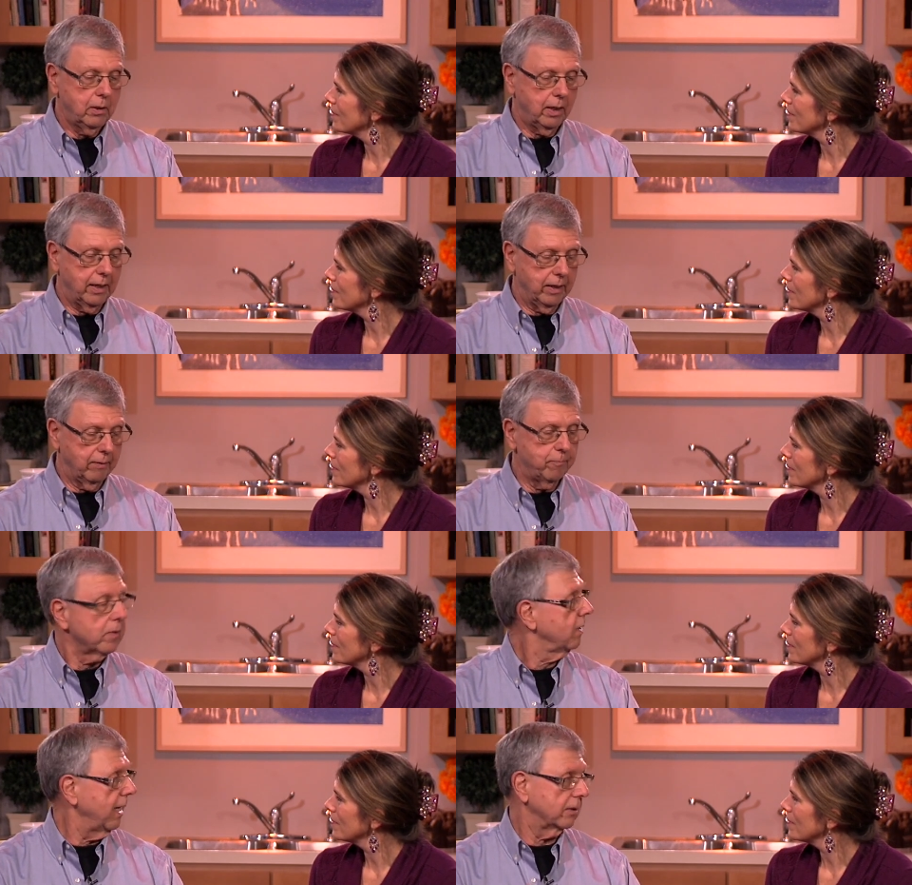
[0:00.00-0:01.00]
Speaker 1: um,
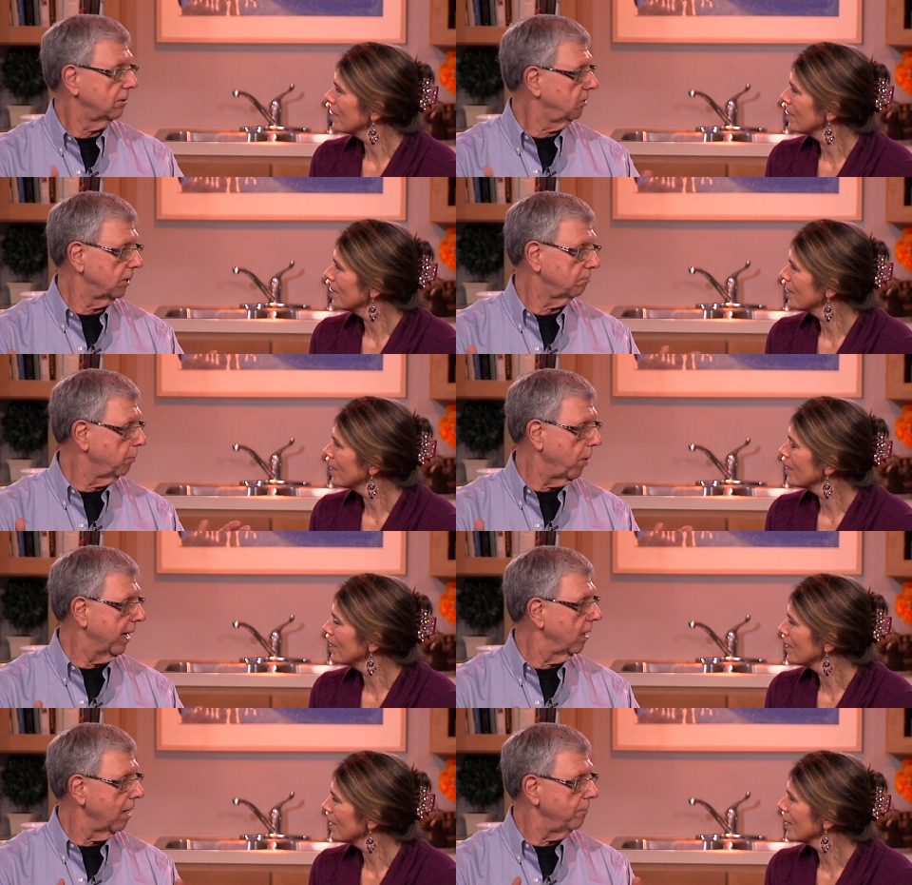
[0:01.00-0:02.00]
yes, just break
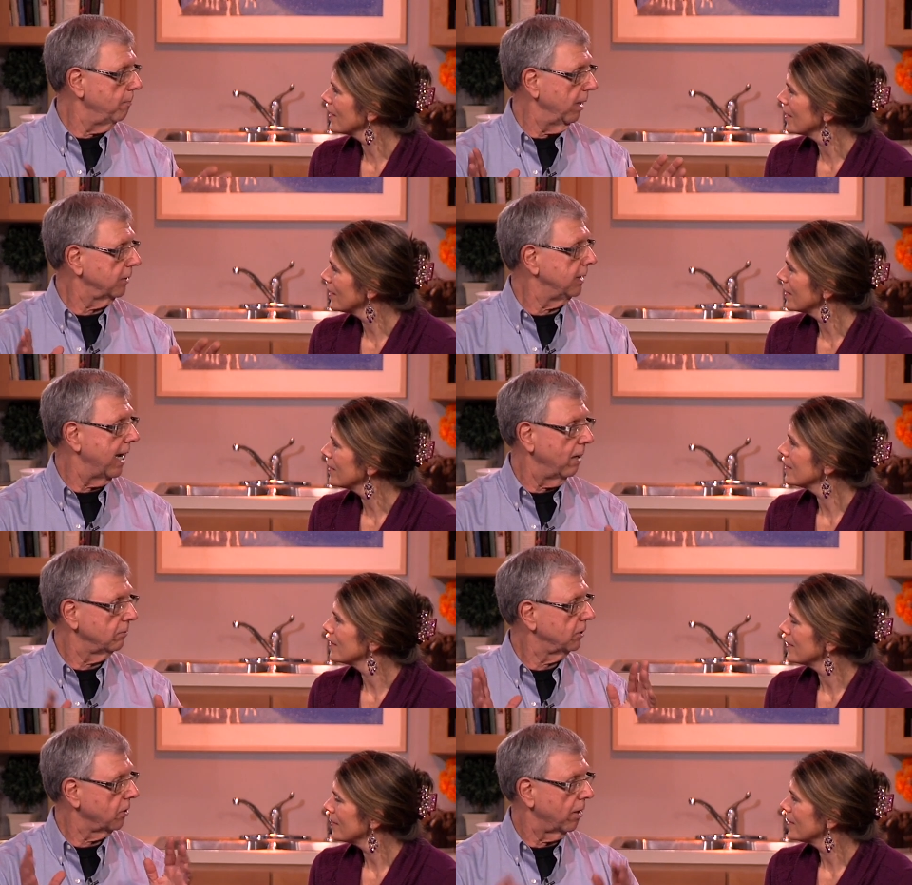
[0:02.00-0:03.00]
it up, melt it down,
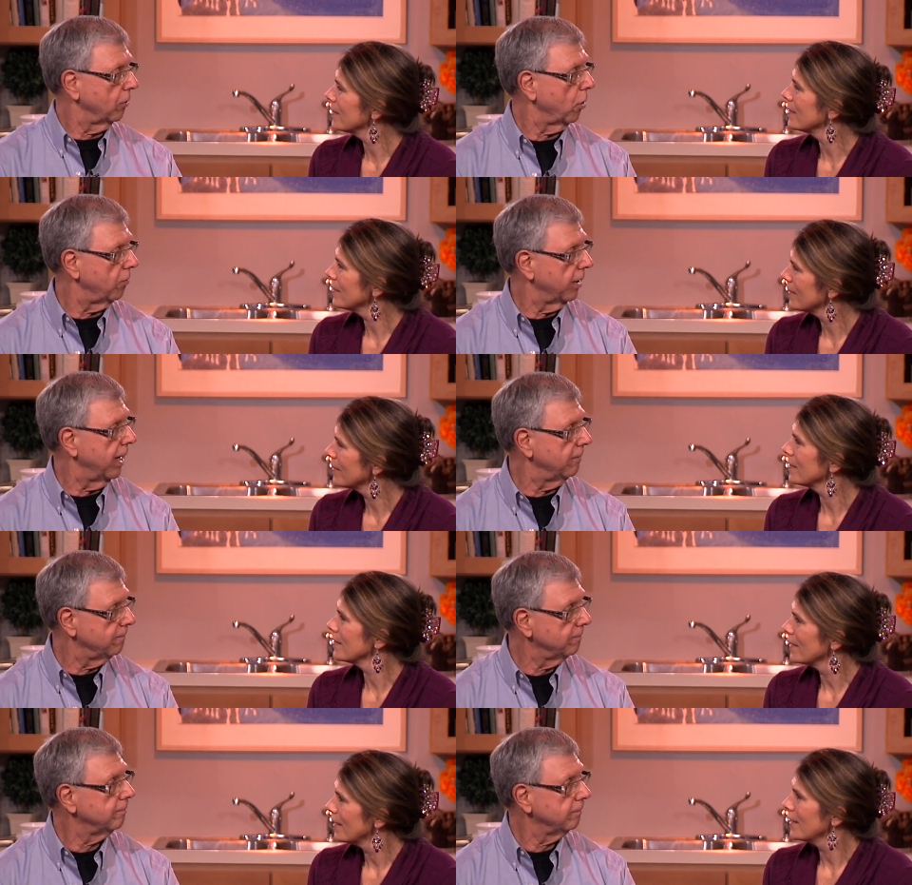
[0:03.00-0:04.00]
start all over again.
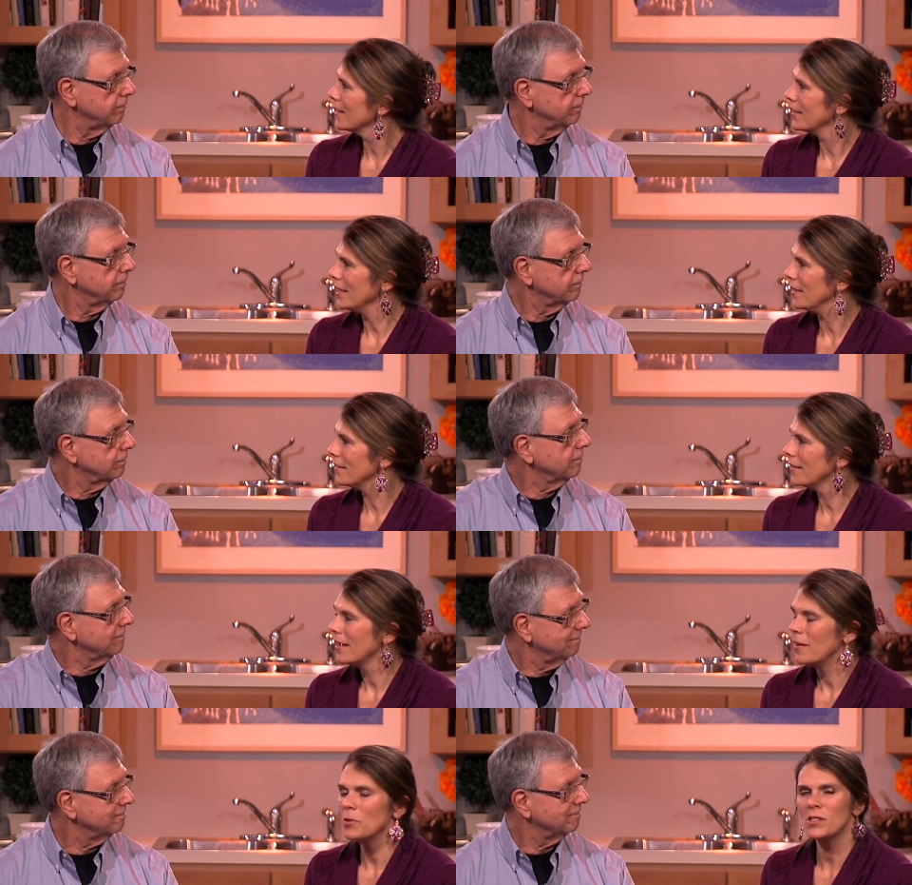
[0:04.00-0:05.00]
Speaker 2: Neat.
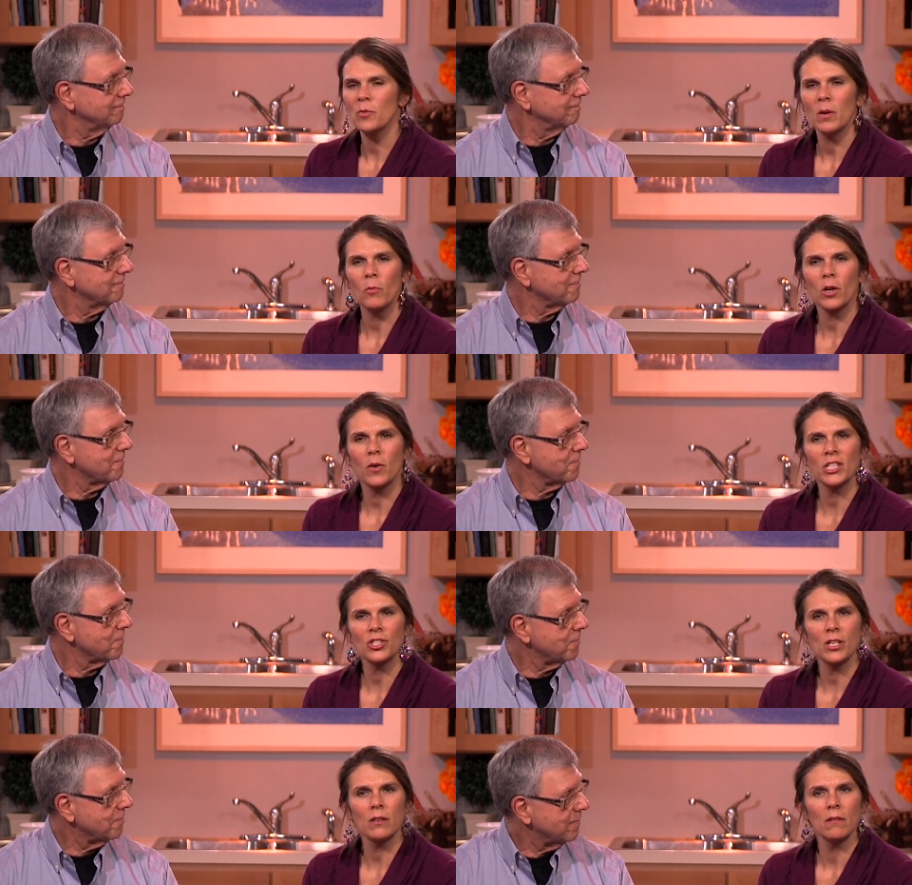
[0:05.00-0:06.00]
Was there one more
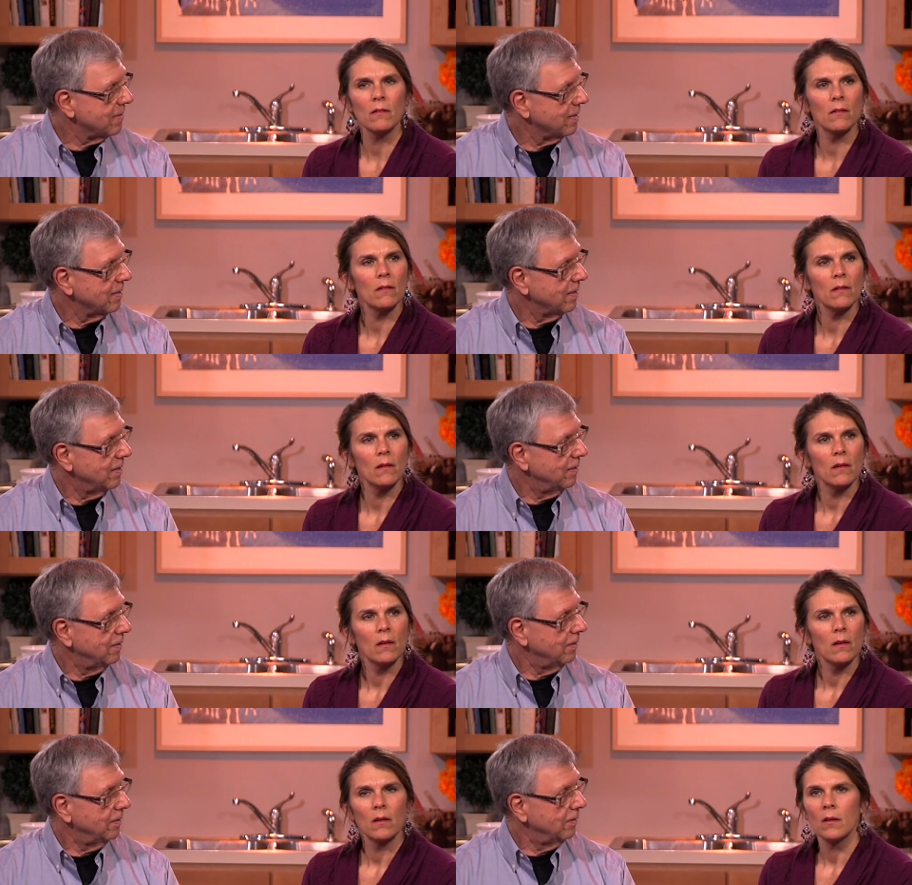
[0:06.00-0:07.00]
question?
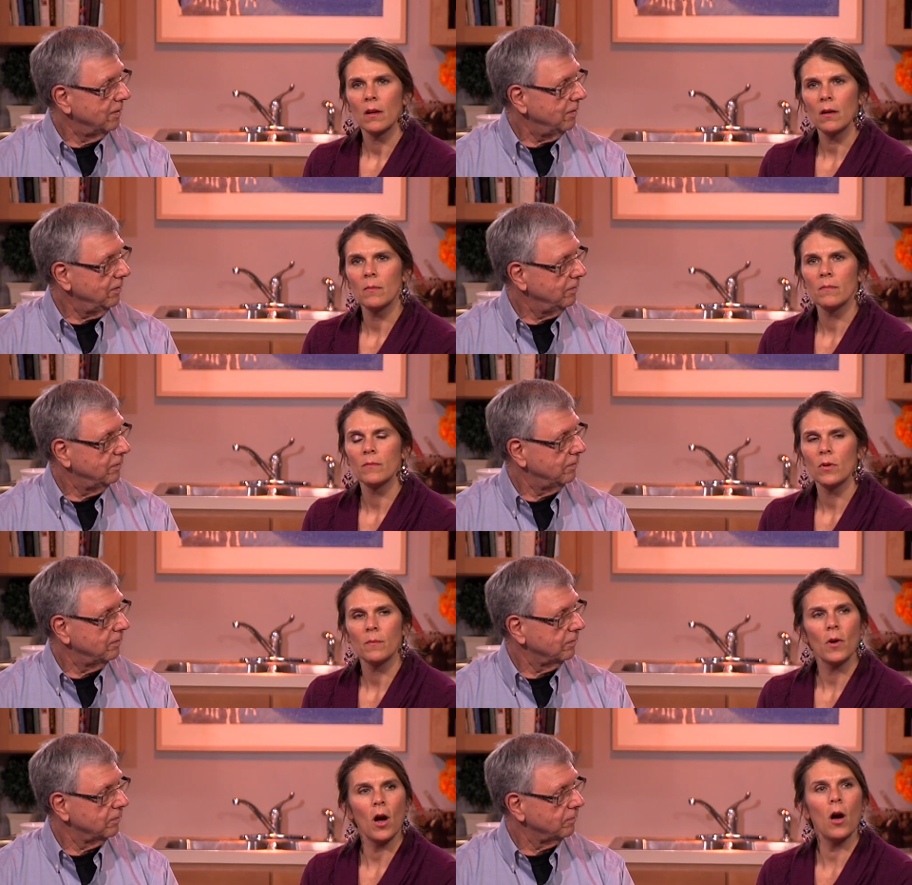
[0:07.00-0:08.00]
Huh.
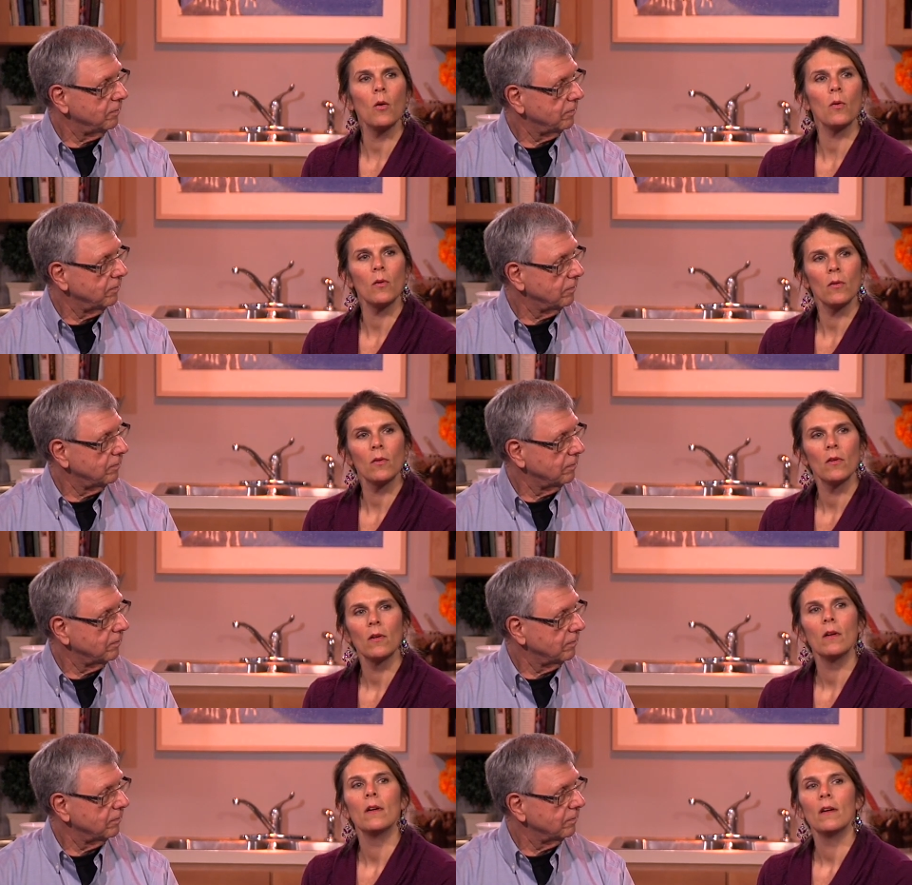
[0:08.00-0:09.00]
Oh.
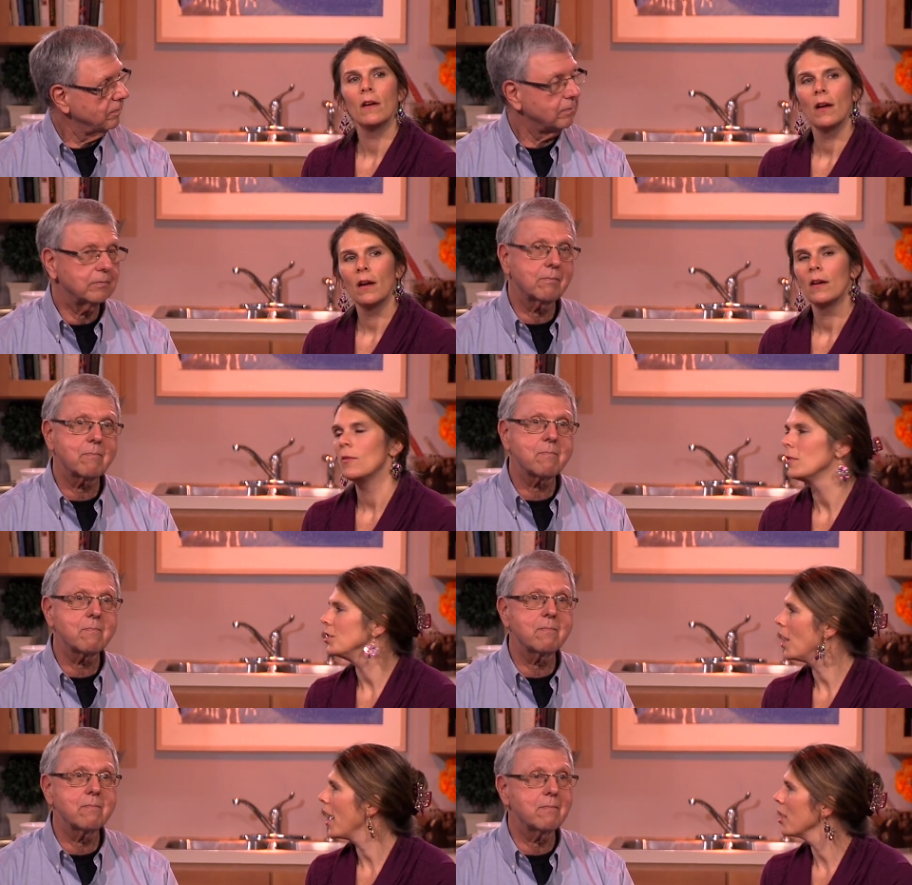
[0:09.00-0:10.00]
Would you
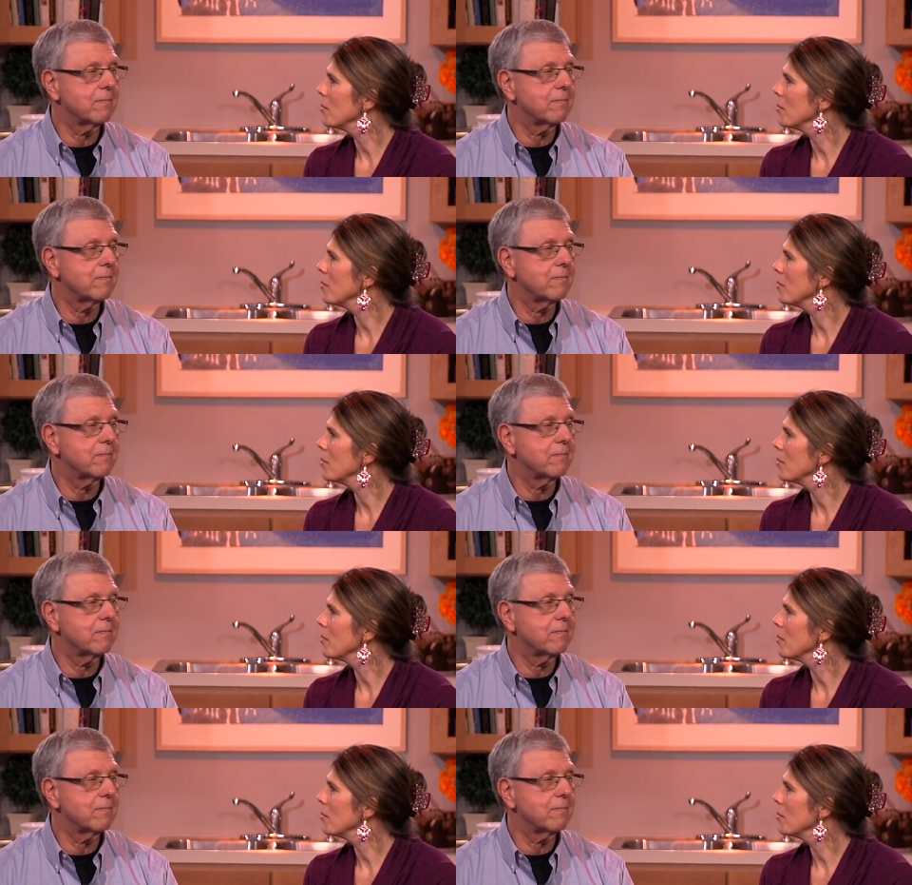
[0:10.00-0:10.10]
hire